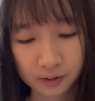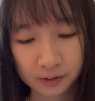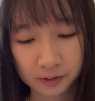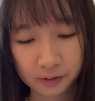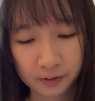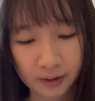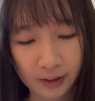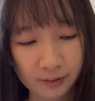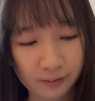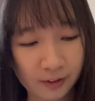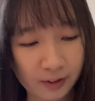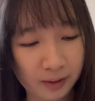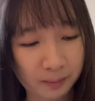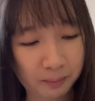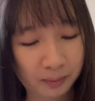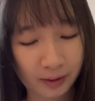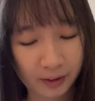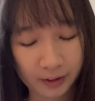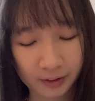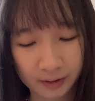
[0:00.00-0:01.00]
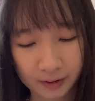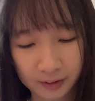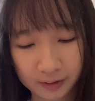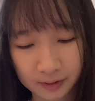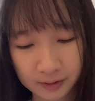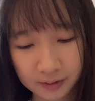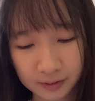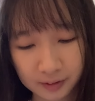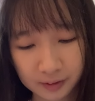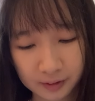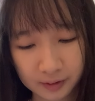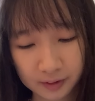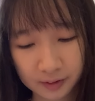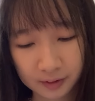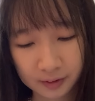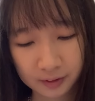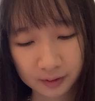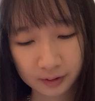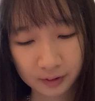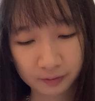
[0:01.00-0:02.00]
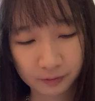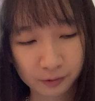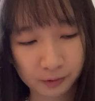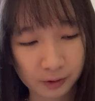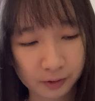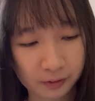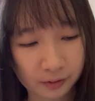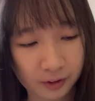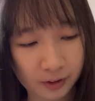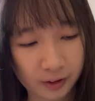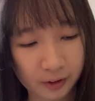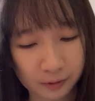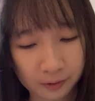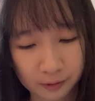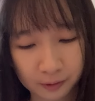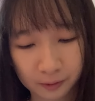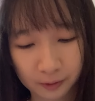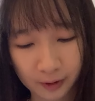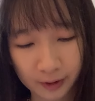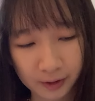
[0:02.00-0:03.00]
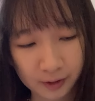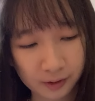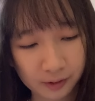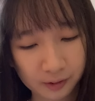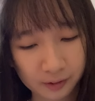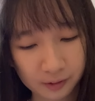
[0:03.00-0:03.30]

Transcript: You can't really play here if you want to kill white.